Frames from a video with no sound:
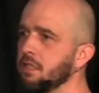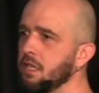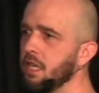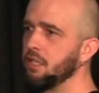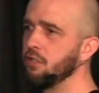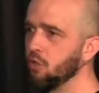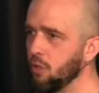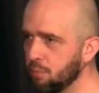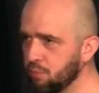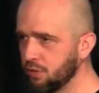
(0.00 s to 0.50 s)

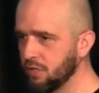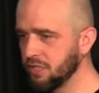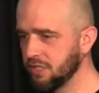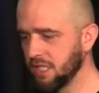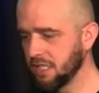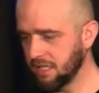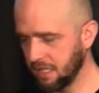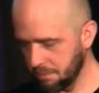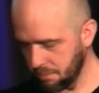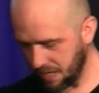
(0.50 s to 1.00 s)
And you'll
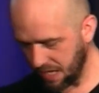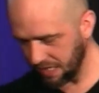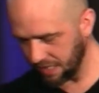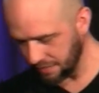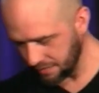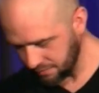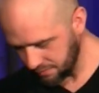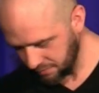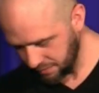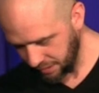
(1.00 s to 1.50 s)
appreciate that
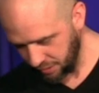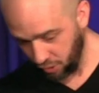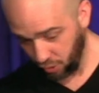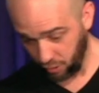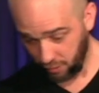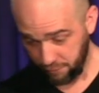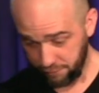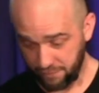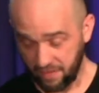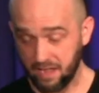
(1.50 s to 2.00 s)
Megan, in
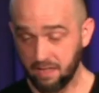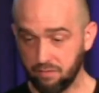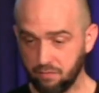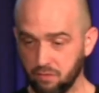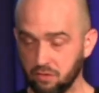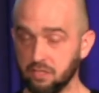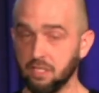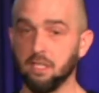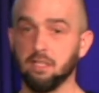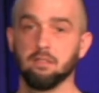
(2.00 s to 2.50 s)
her
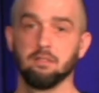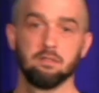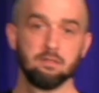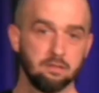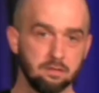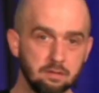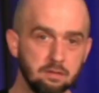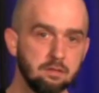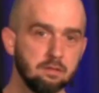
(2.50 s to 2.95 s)
faithfulness,